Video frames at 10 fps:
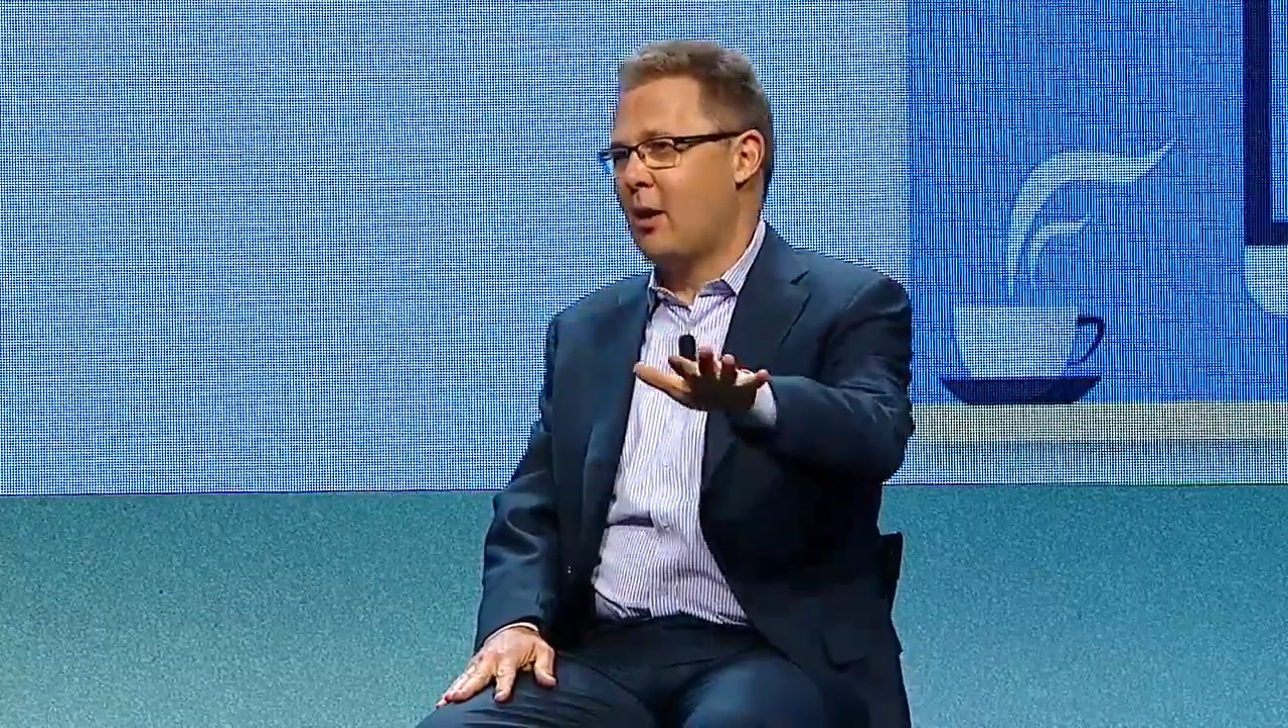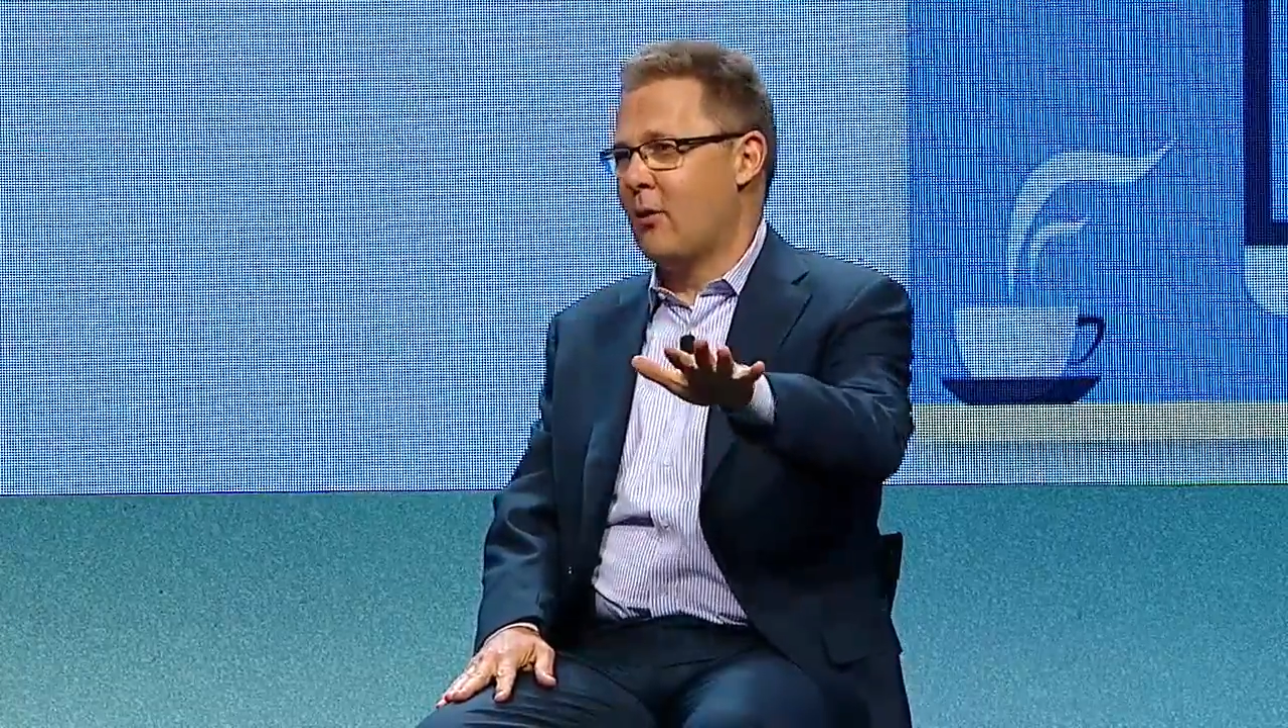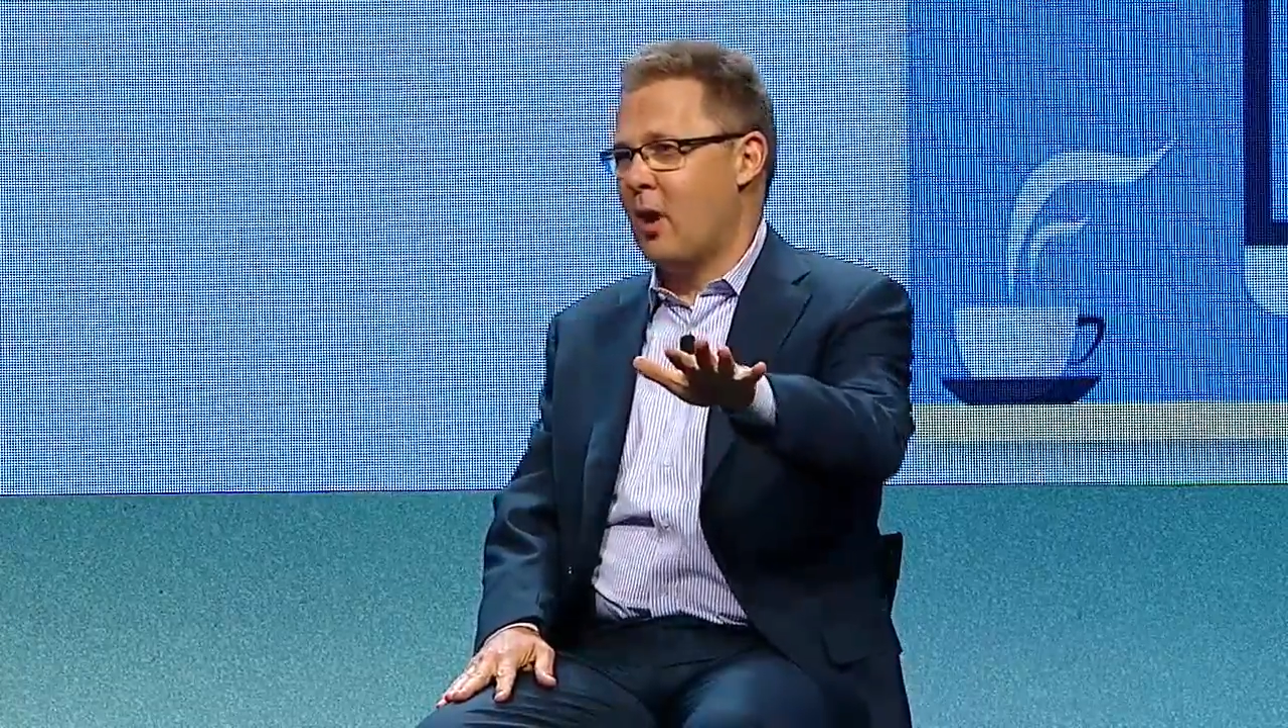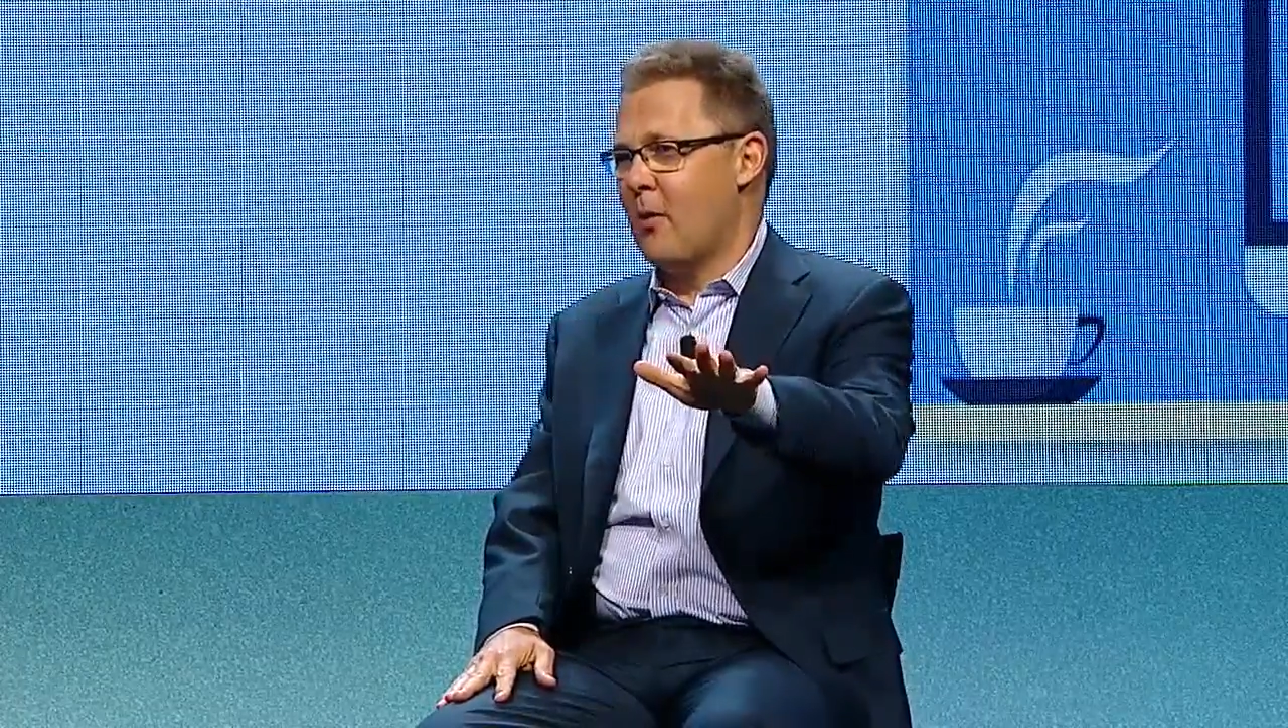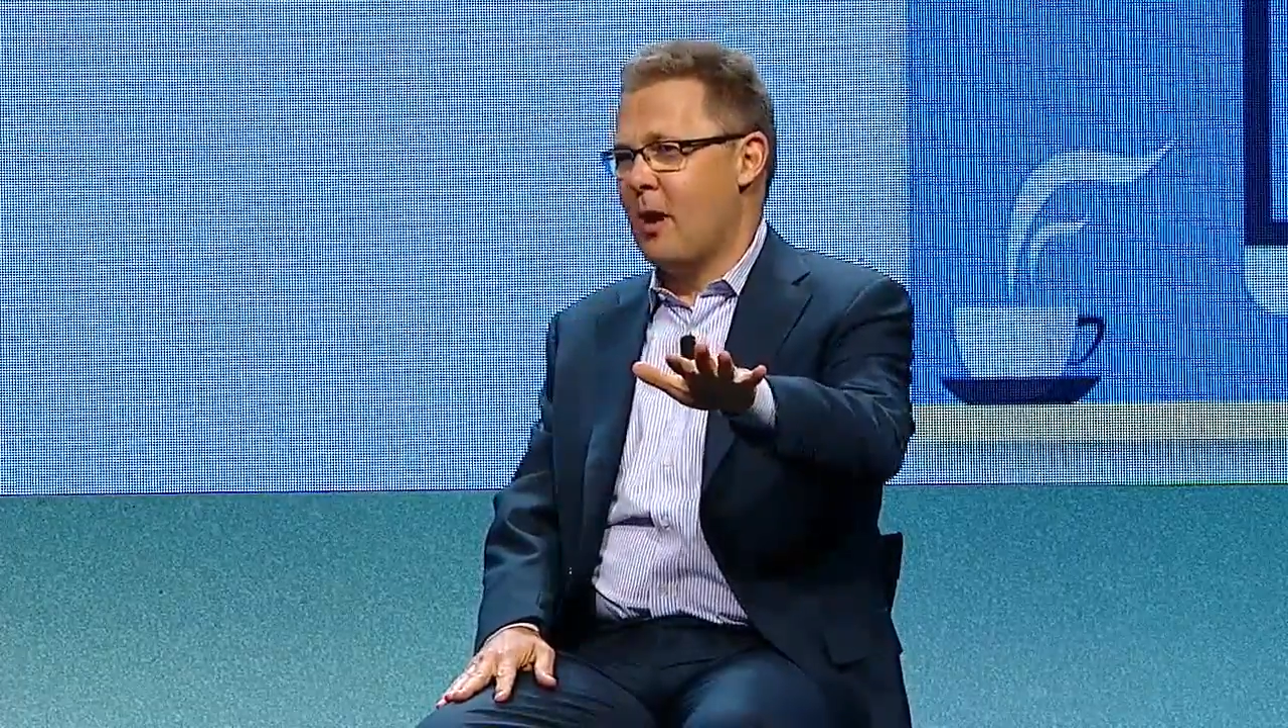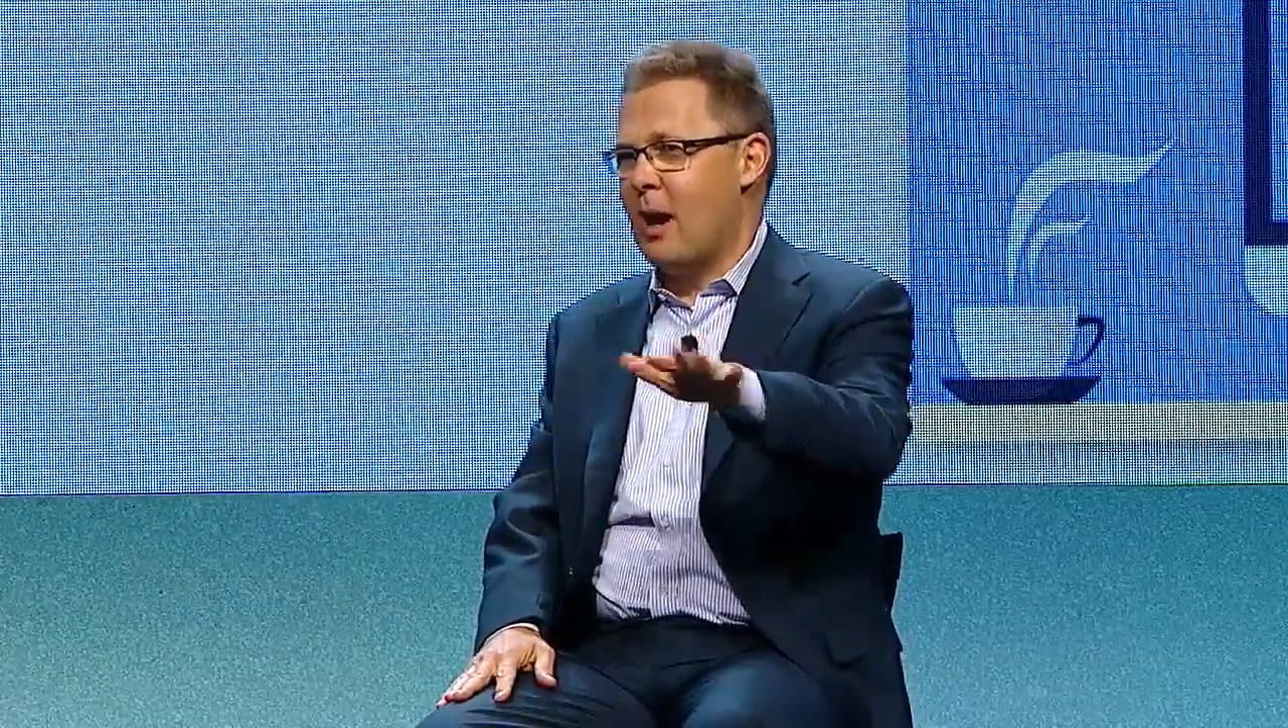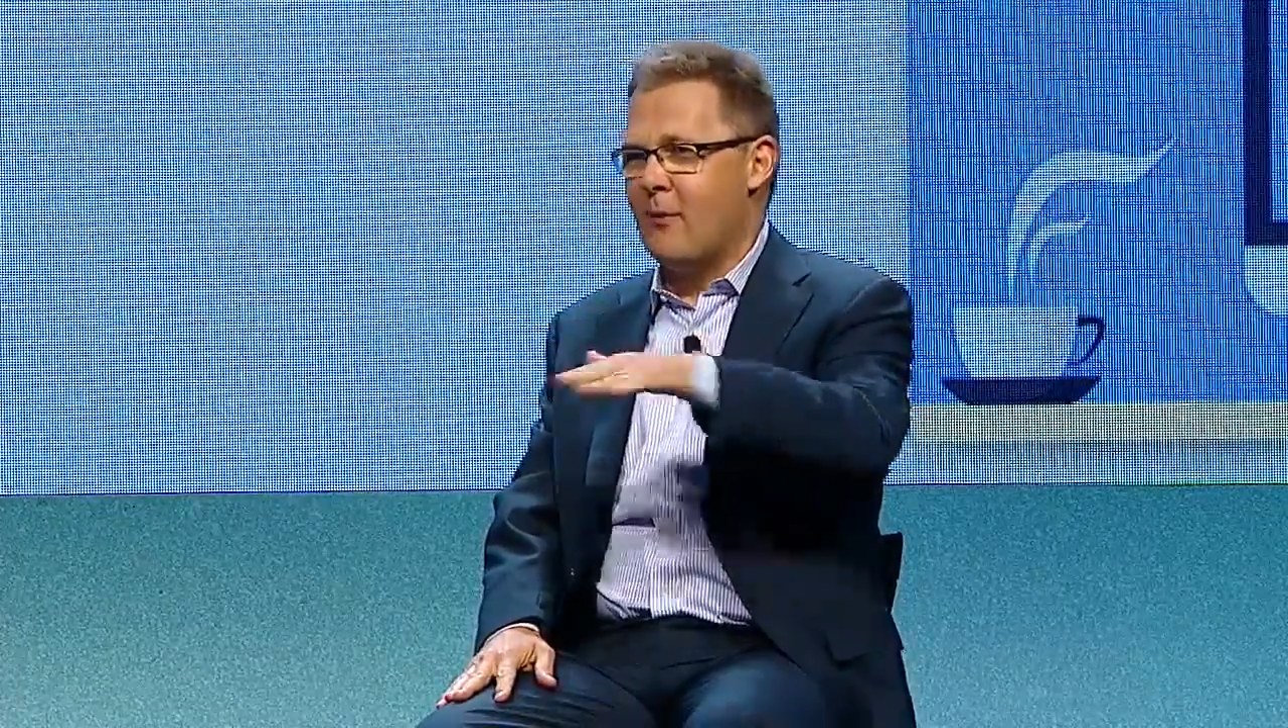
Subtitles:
environment now